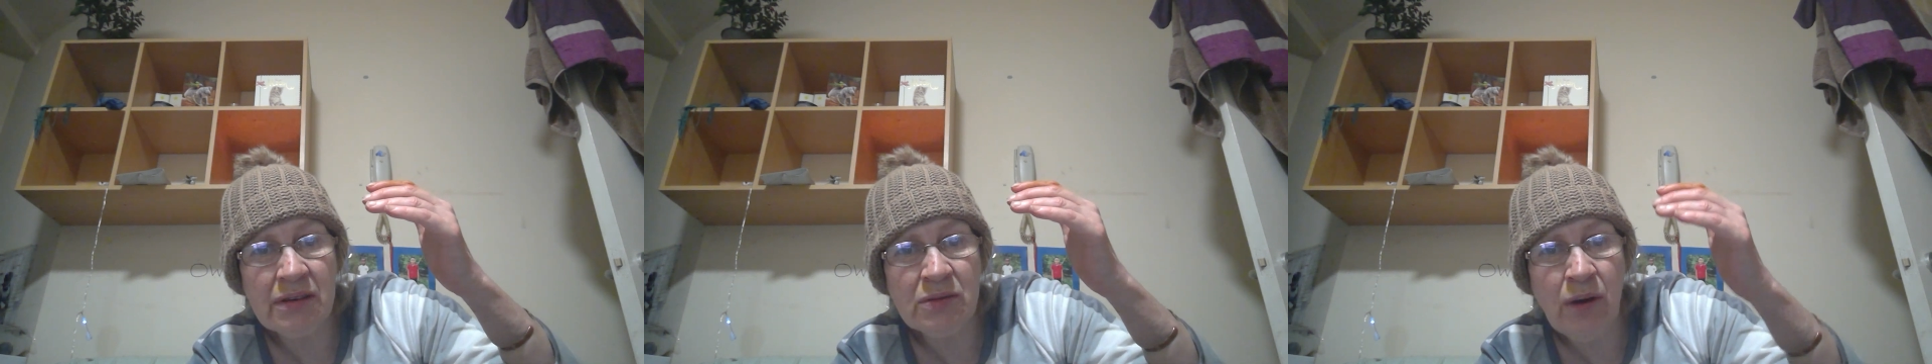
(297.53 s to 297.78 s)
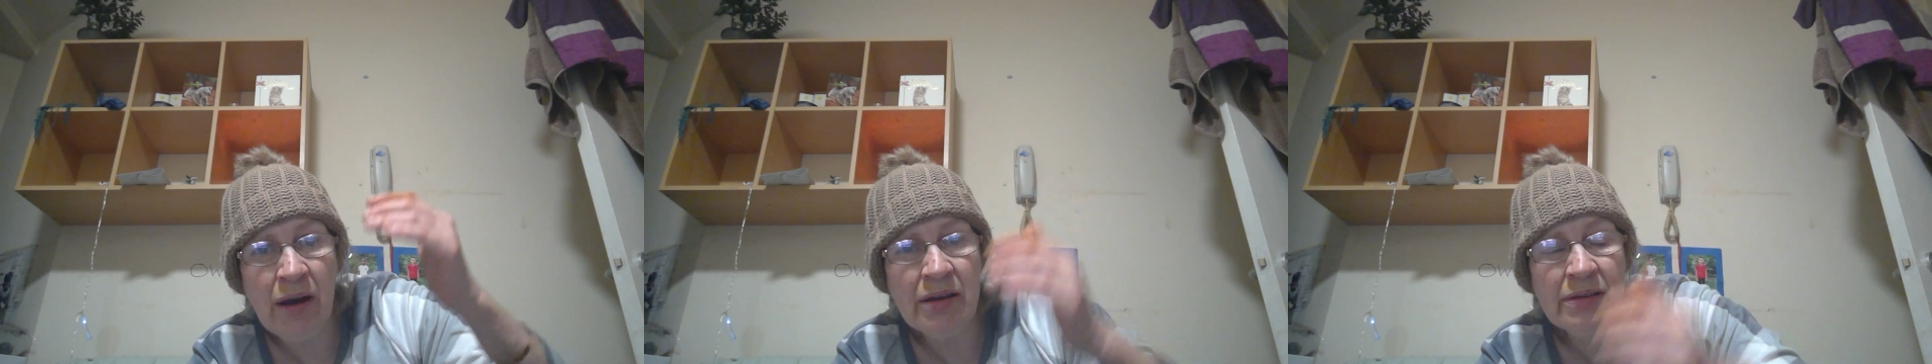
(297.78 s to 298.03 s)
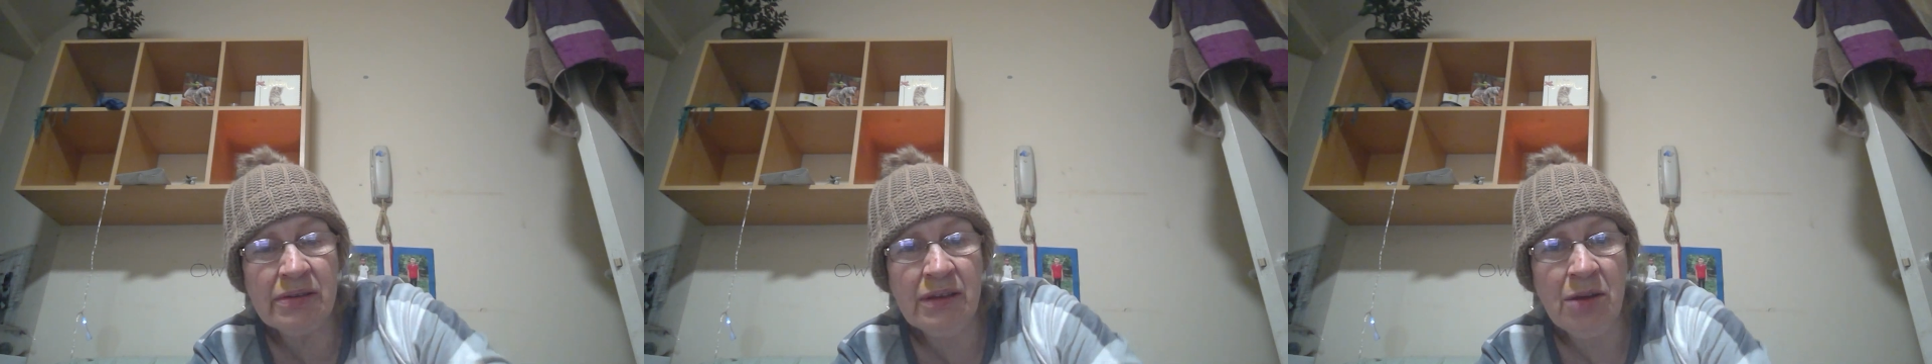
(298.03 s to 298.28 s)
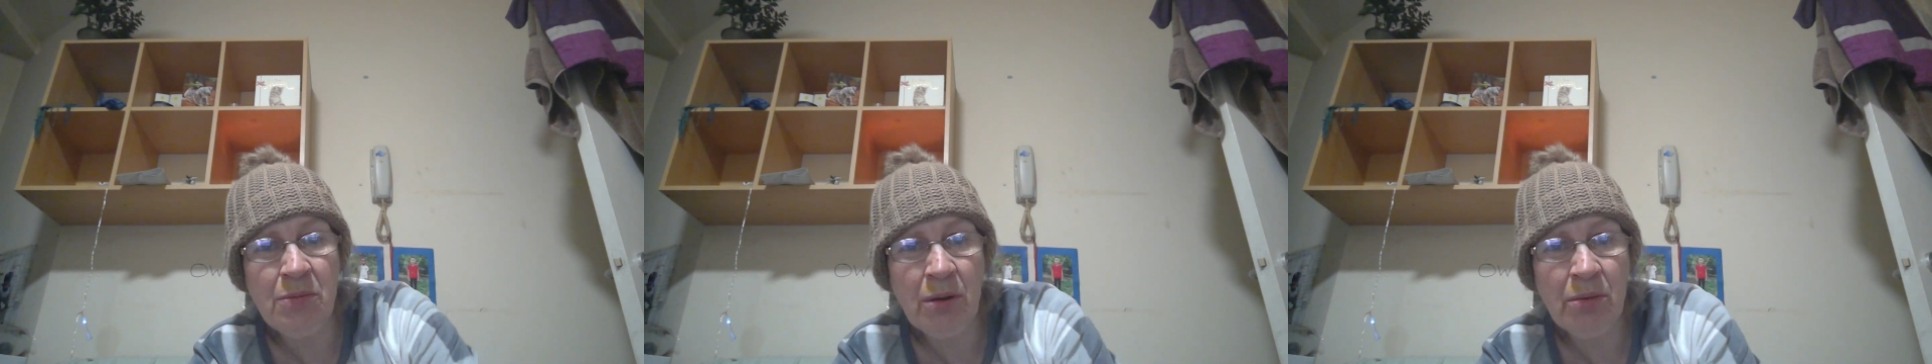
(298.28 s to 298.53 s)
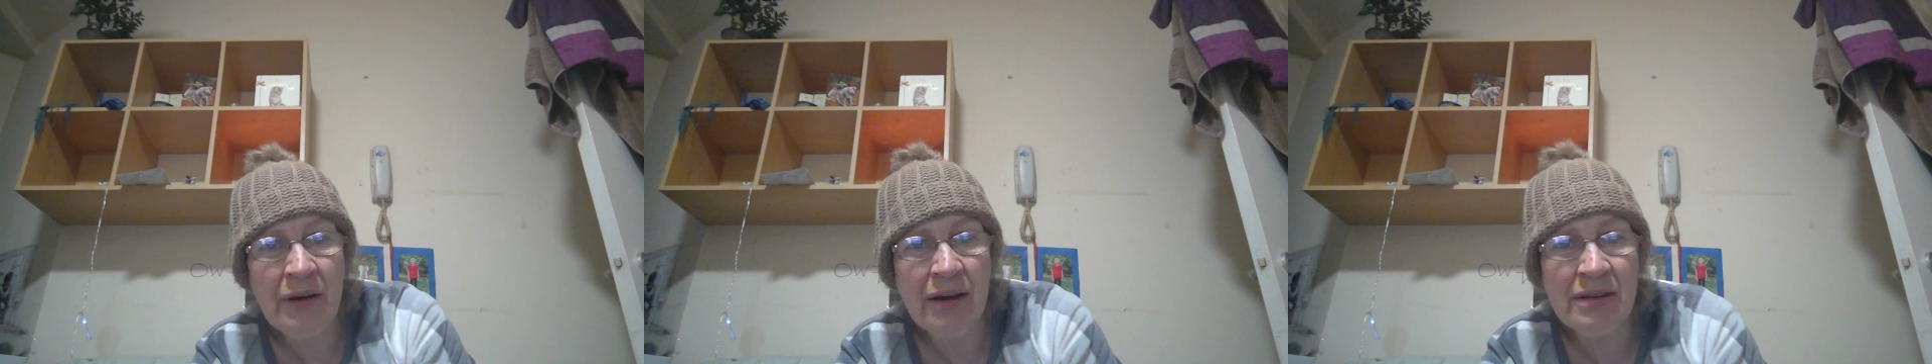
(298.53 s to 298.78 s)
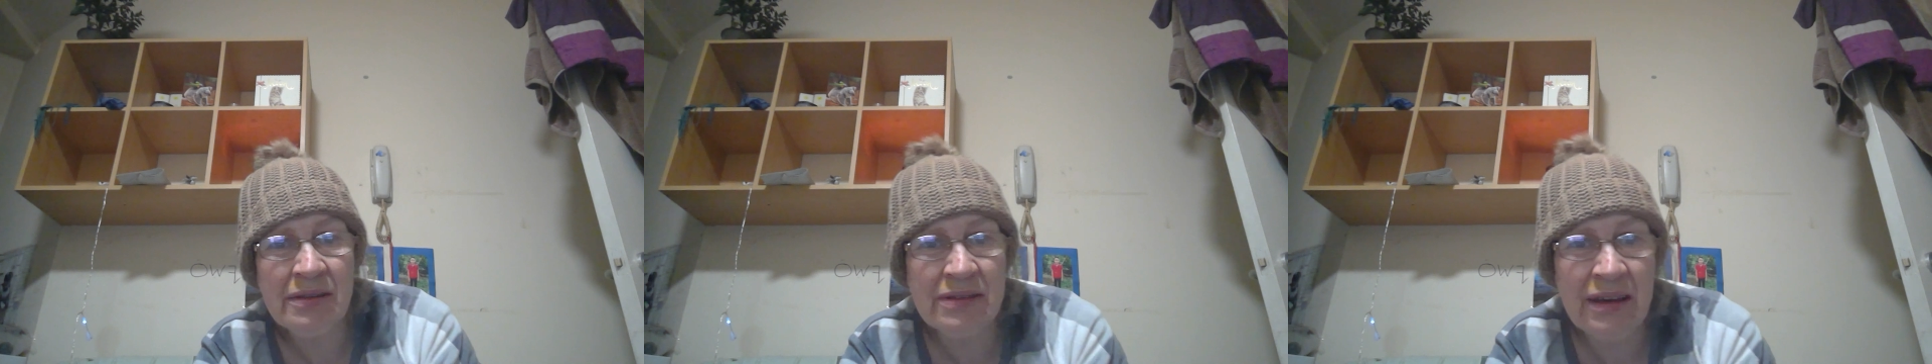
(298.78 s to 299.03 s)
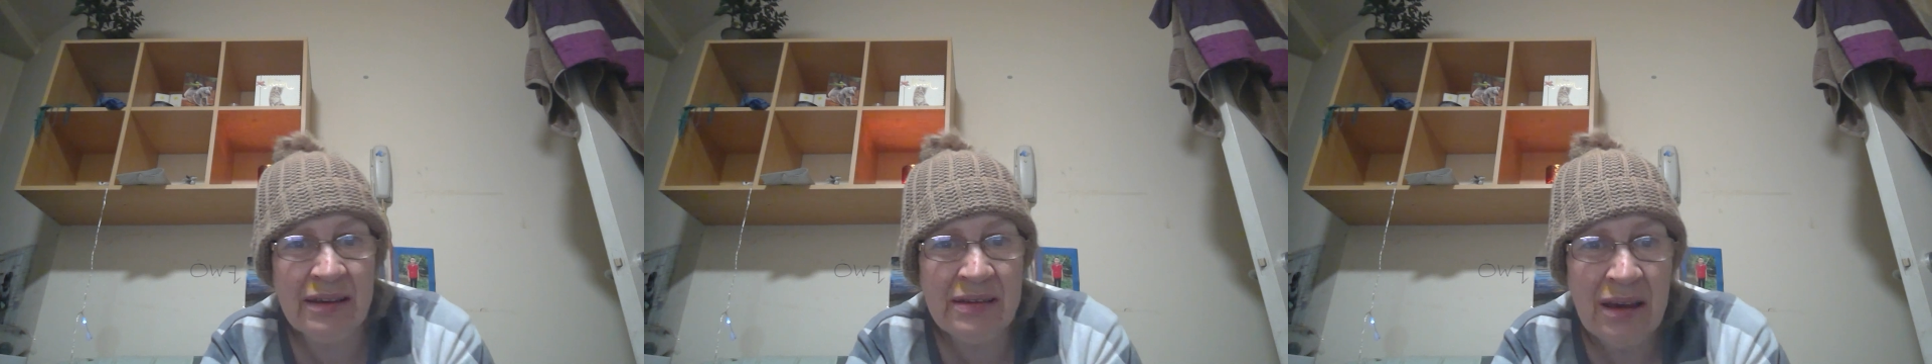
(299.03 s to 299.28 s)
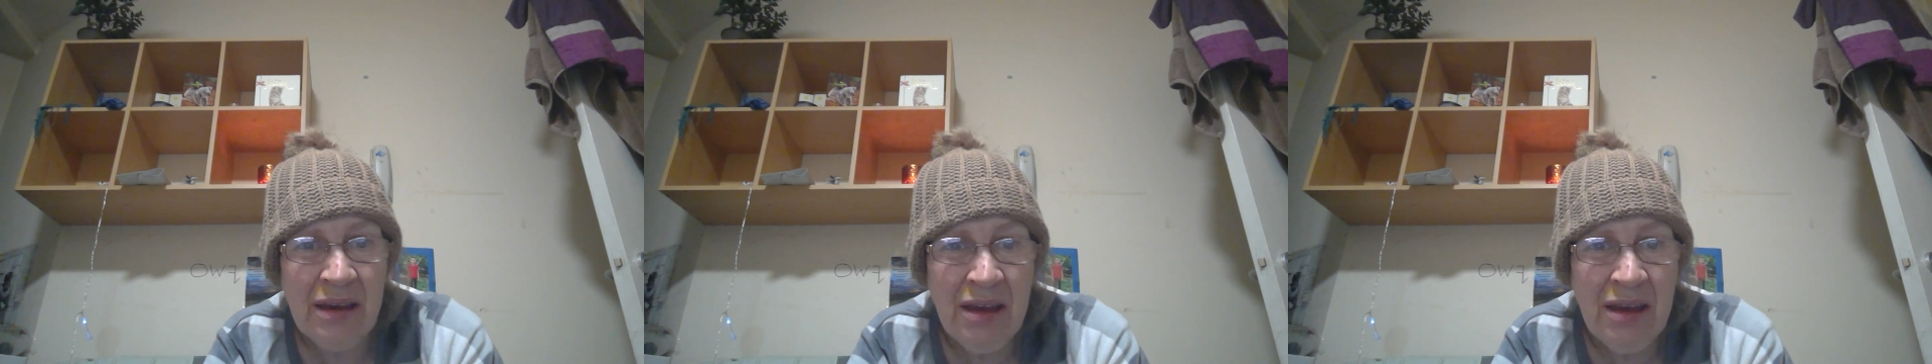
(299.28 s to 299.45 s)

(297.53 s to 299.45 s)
as white as snow, but without disease.